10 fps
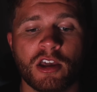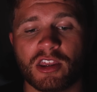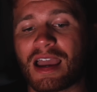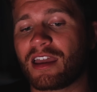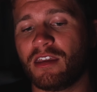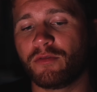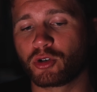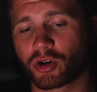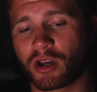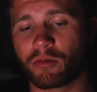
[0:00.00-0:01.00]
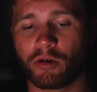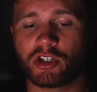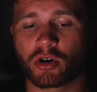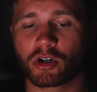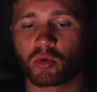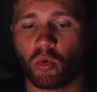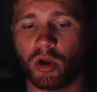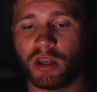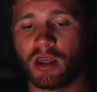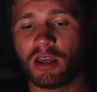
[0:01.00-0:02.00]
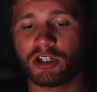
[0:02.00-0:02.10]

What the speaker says: You got Infiltrate, Recharge 1,